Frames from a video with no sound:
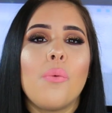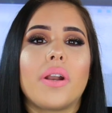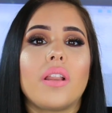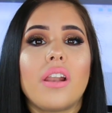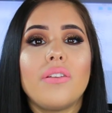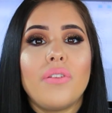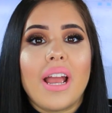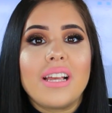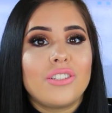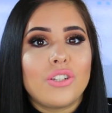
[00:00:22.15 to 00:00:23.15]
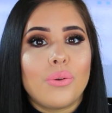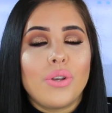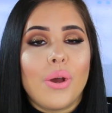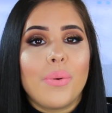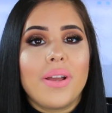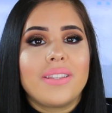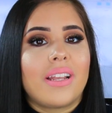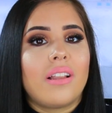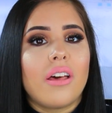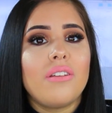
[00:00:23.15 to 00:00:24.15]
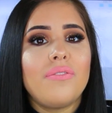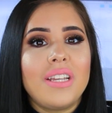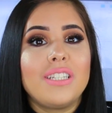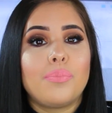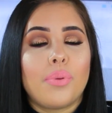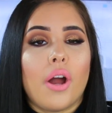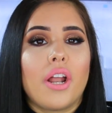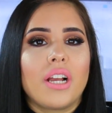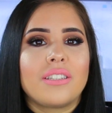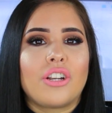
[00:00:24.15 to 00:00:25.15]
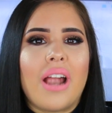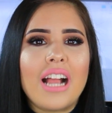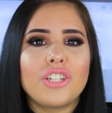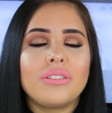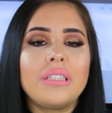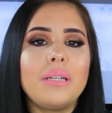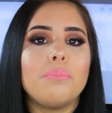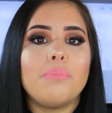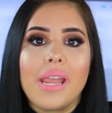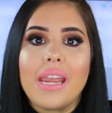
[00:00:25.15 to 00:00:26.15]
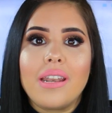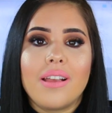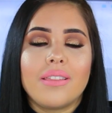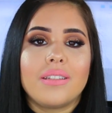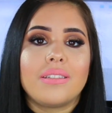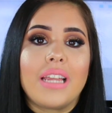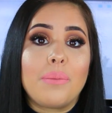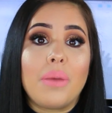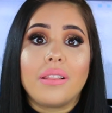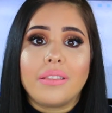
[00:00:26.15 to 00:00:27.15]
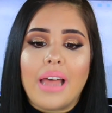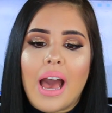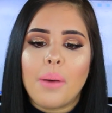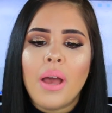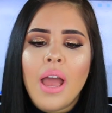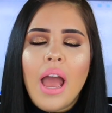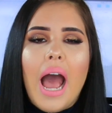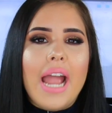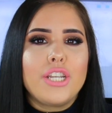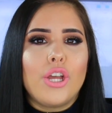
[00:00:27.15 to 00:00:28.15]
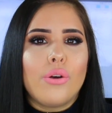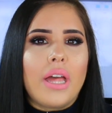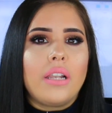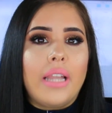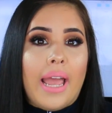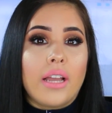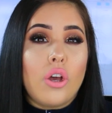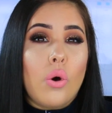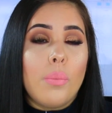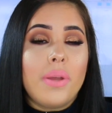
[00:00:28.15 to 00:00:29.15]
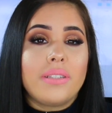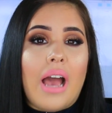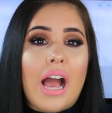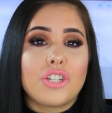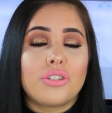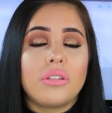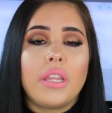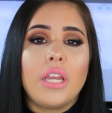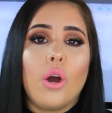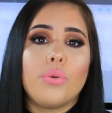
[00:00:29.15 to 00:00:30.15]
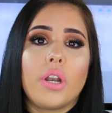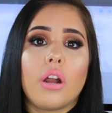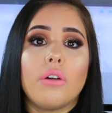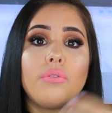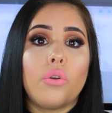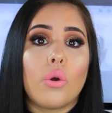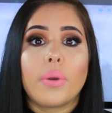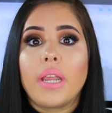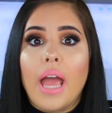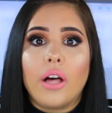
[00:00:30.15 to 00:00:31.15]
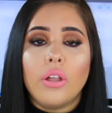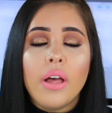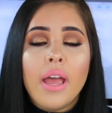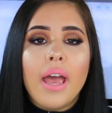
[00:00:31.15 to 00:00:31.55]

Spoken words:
What a lot of you guys don't know is that a lot of these products are actually made in the same lab. I know that Lancome is actually the owner of L'Oreal,